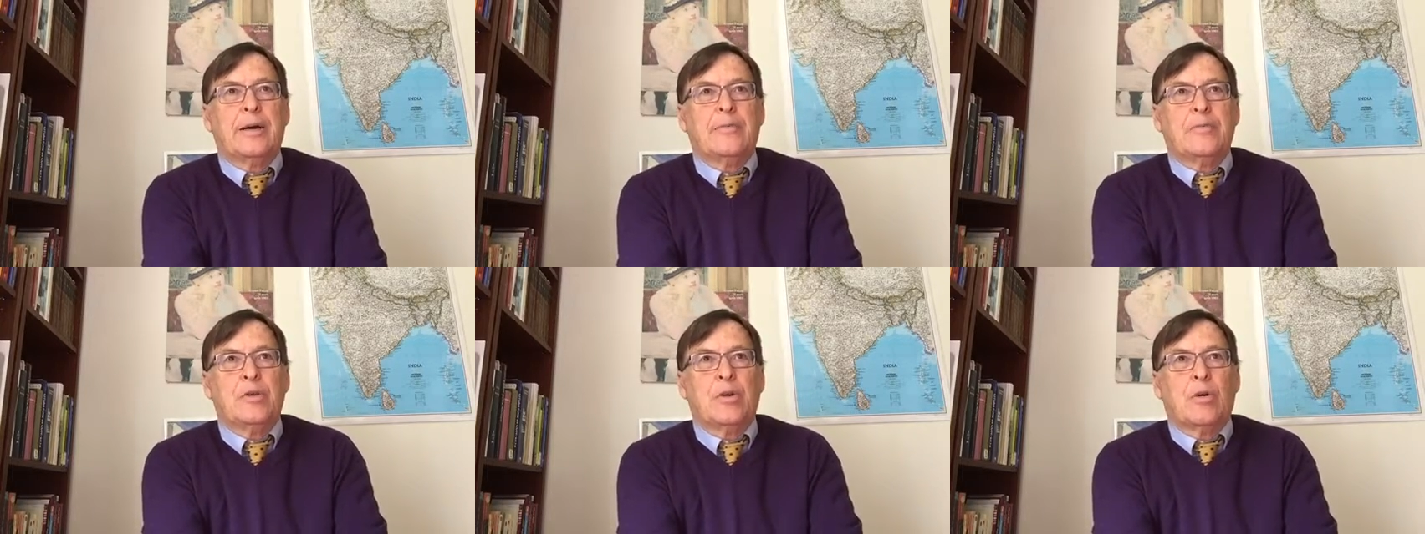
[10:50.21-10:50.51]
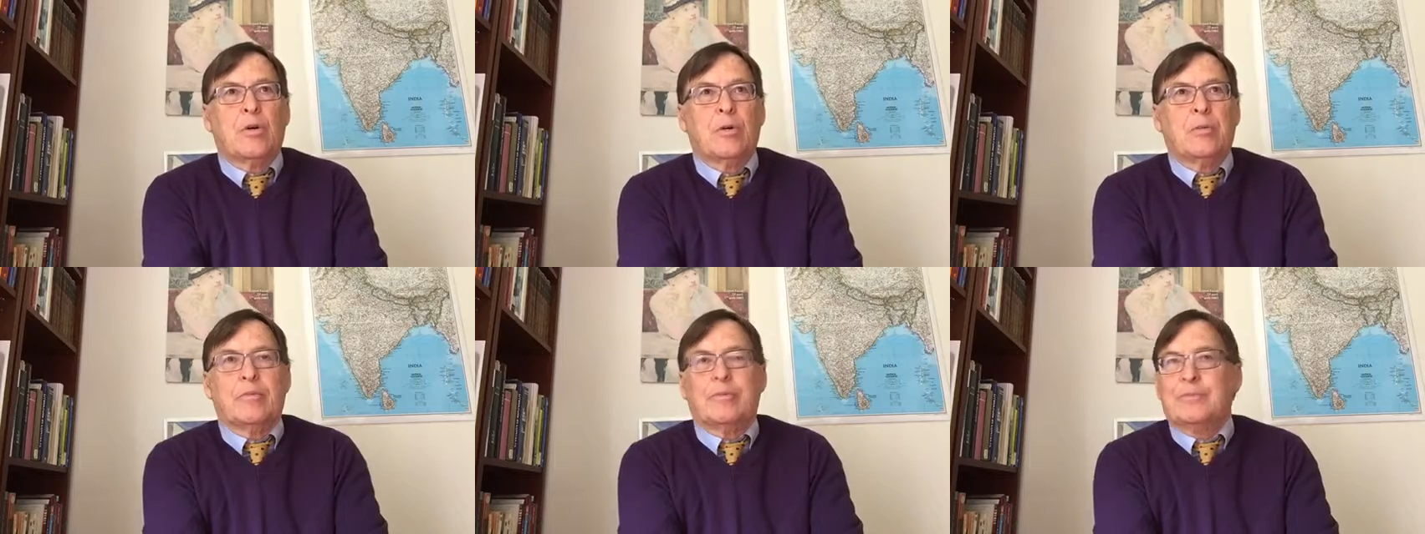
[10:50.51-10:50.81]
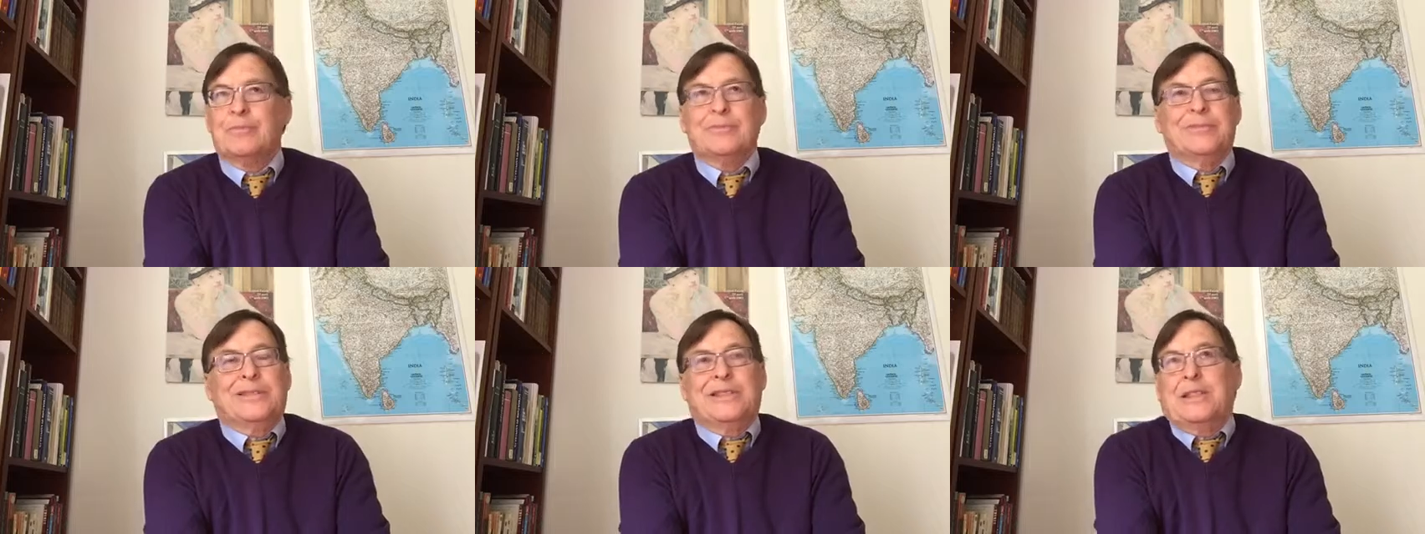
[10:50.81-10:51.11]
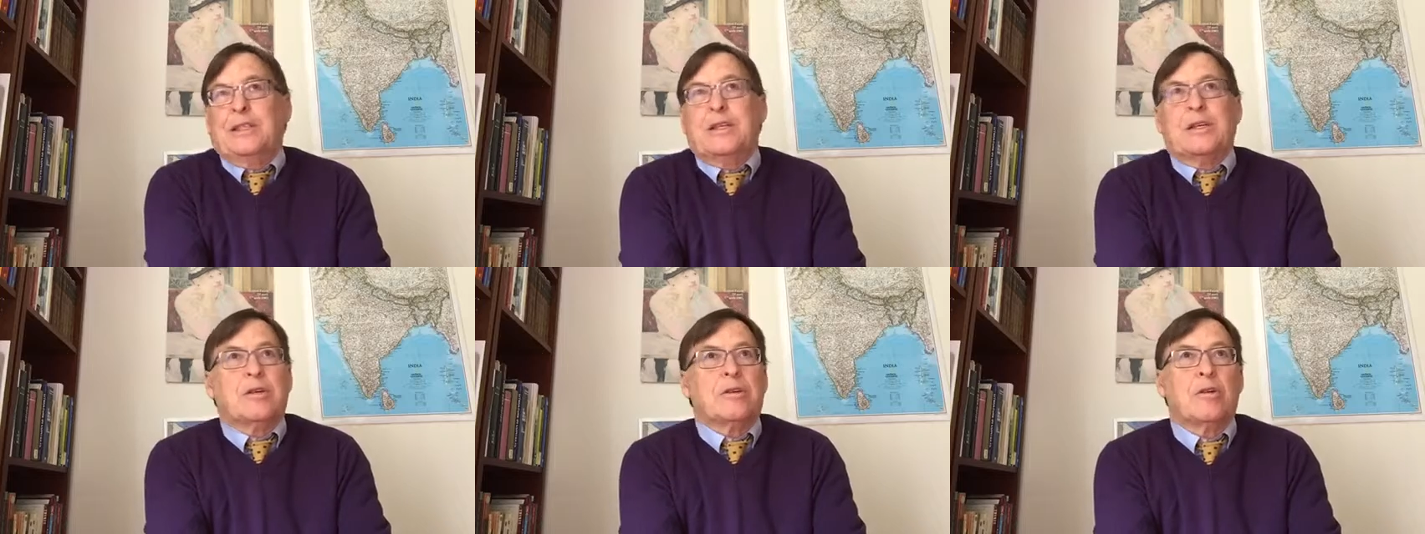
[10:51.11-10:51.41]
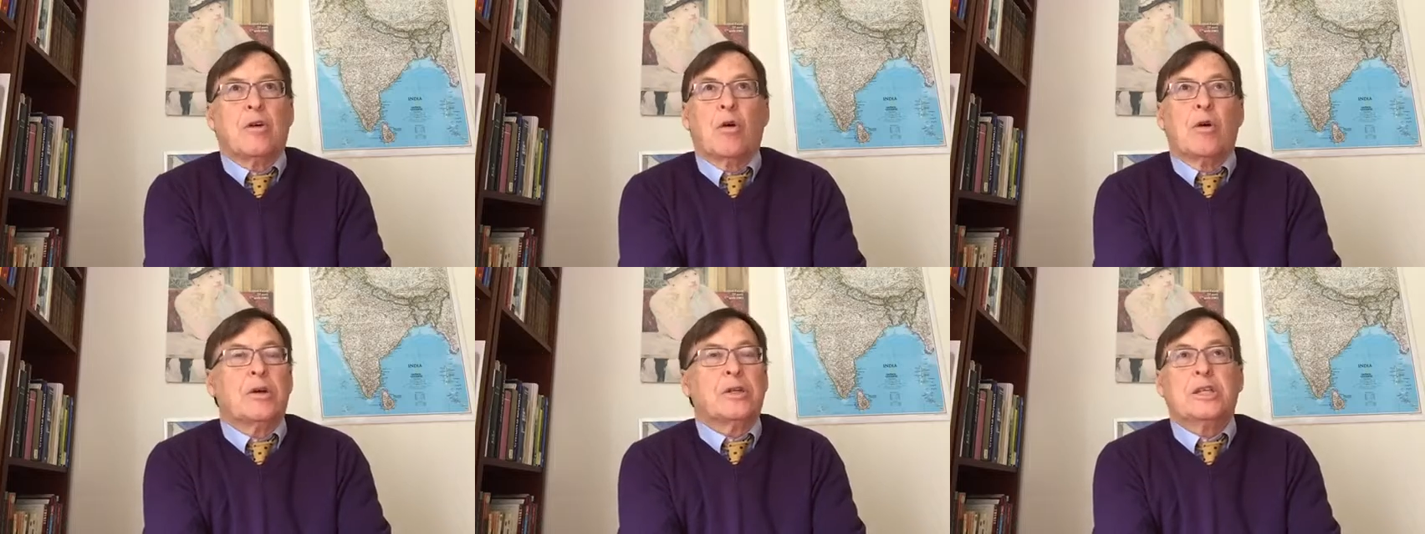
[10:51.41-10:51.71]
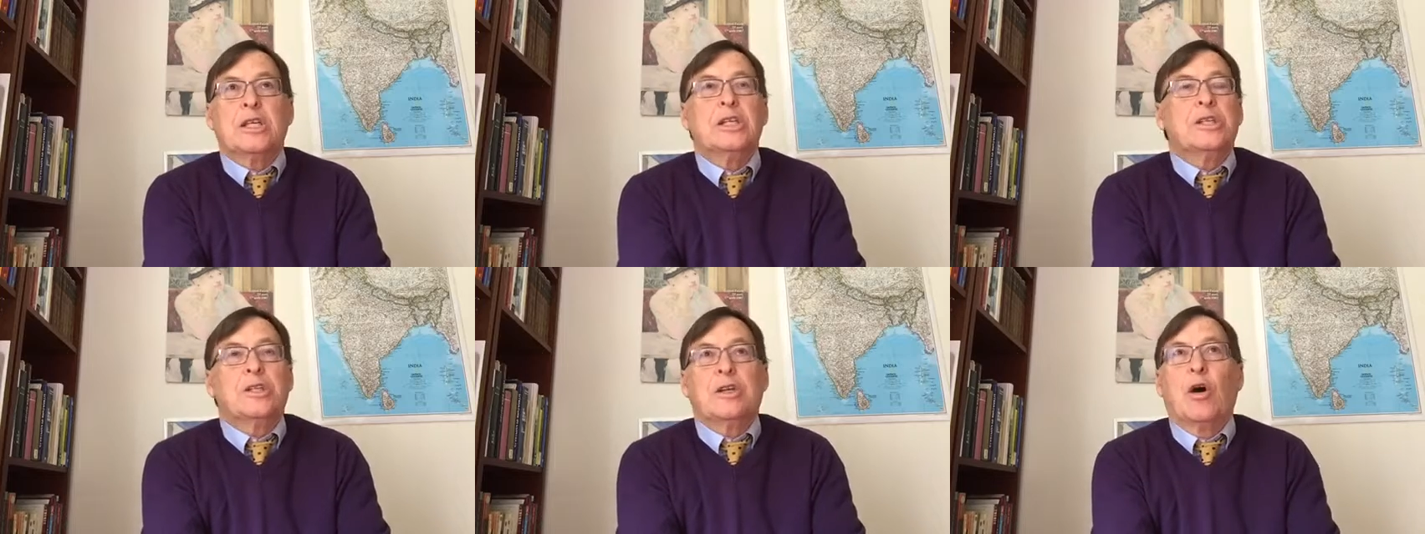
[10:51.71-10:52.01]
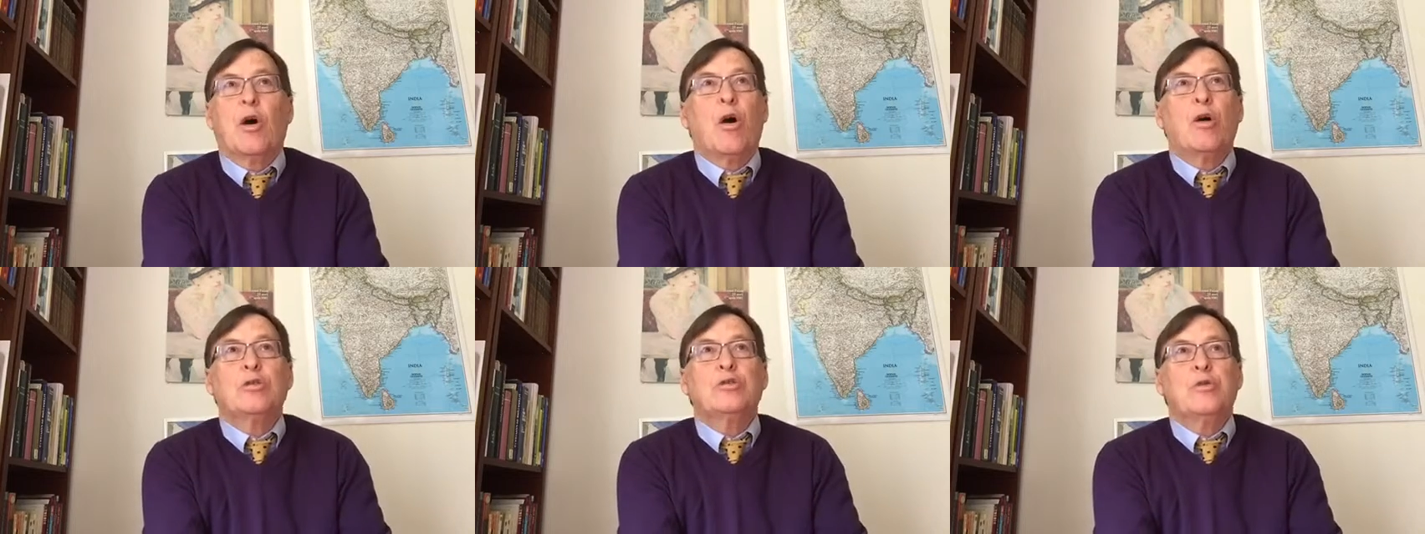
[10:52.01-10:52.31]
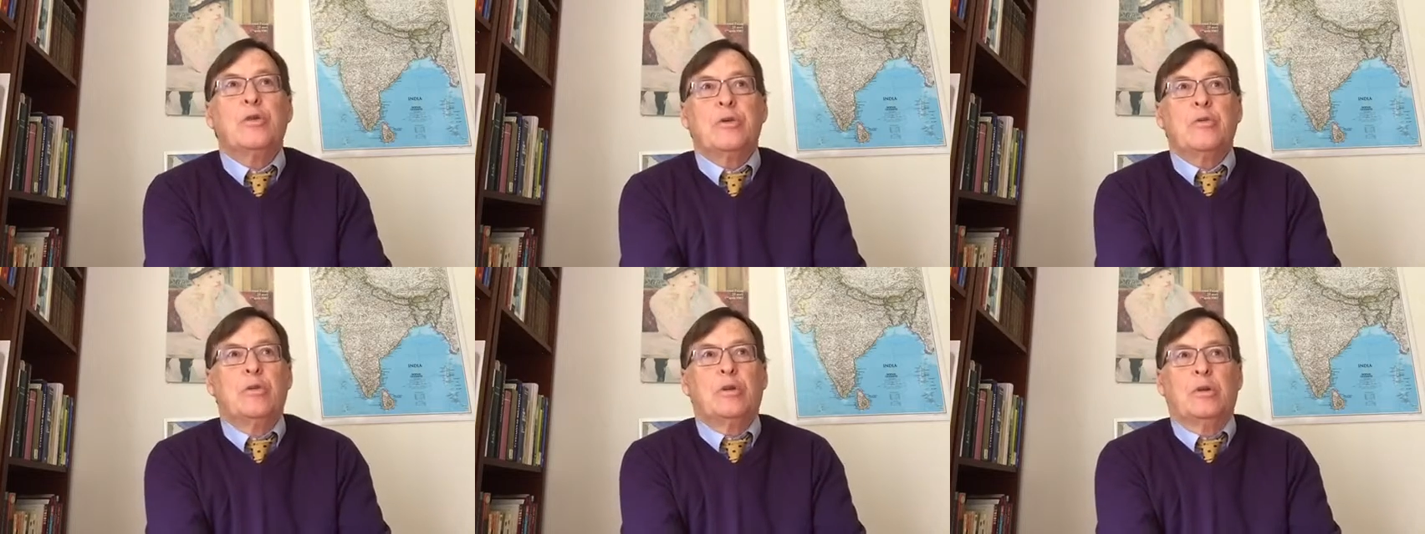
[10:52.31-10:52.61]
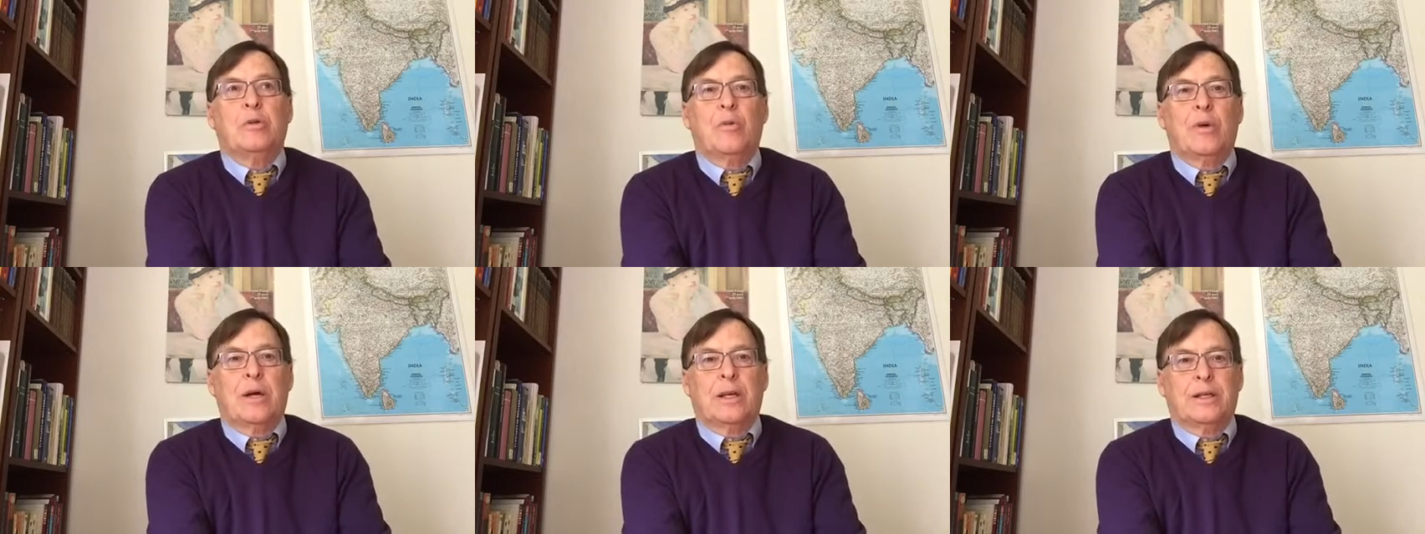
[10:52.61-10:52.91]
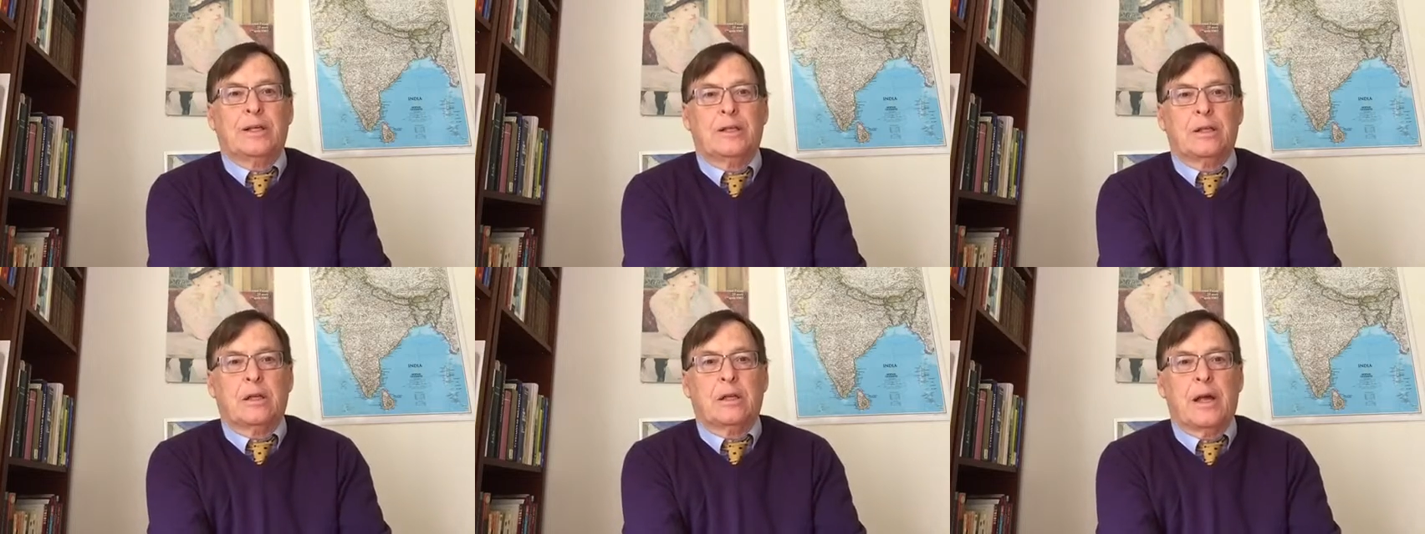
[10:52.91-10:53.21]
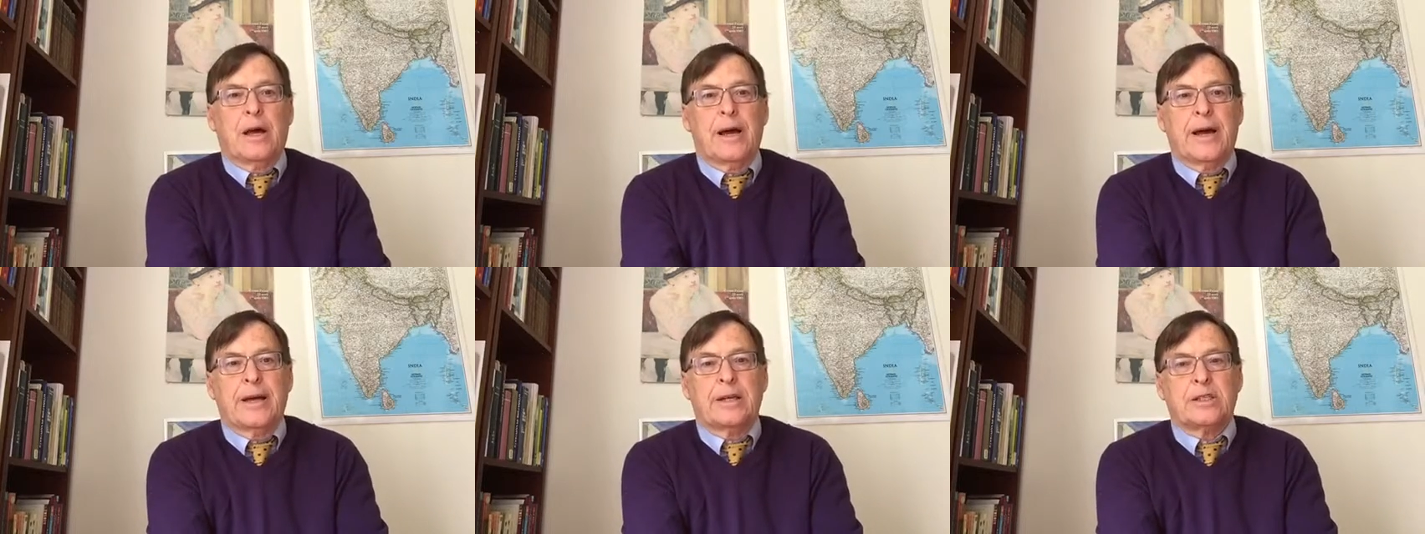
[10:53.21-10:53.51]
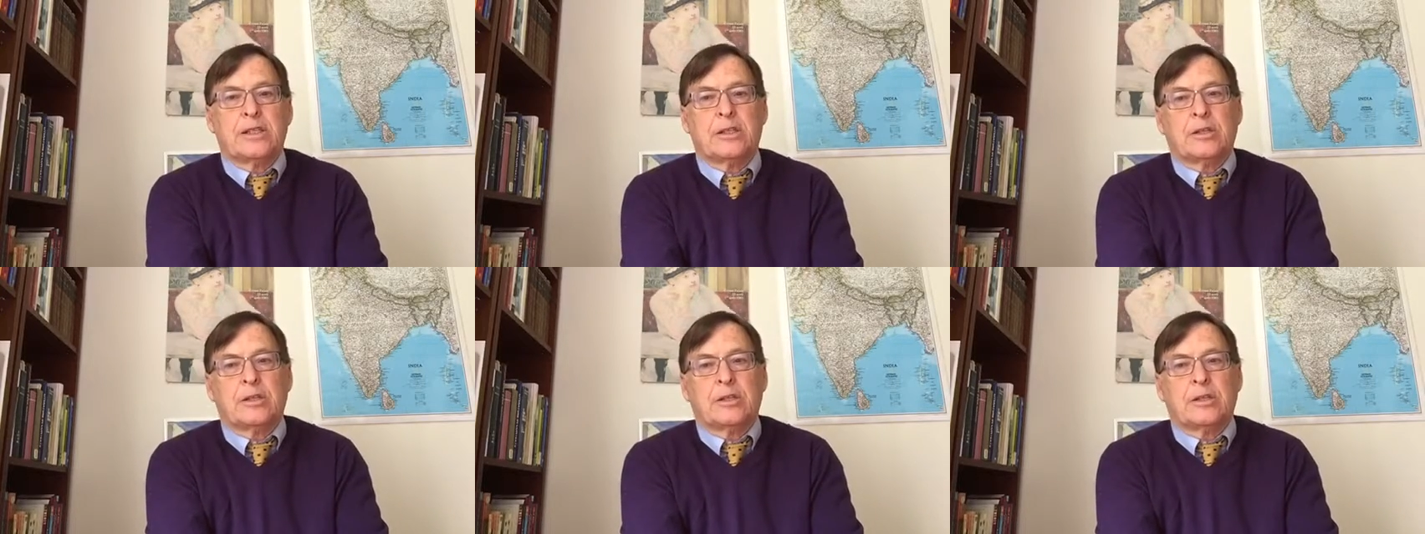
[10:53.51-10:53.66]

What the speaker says: You're essentially all doing really well in the class.